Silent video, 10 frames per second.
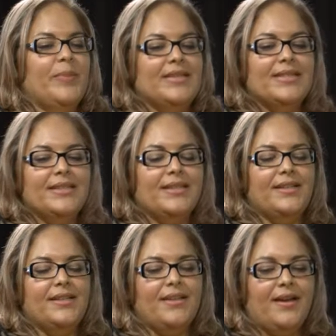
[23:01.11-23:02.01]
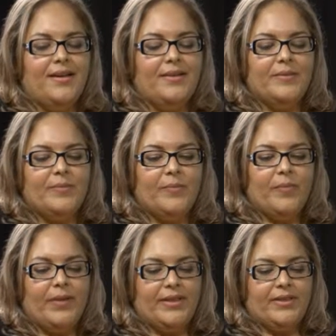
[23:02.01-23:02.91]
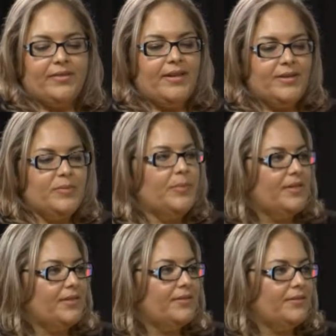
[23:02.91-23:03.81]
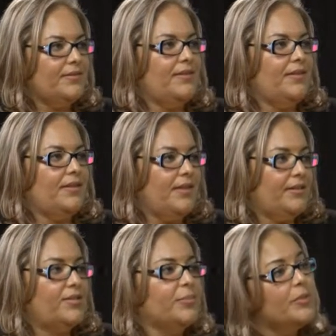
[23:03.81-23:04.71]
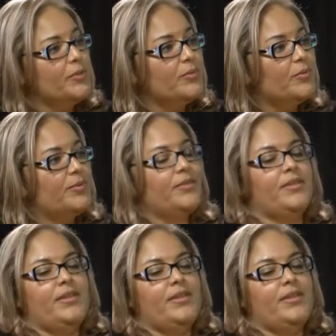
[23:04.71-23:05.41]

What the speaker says: Basically, when there has been alleged abuse,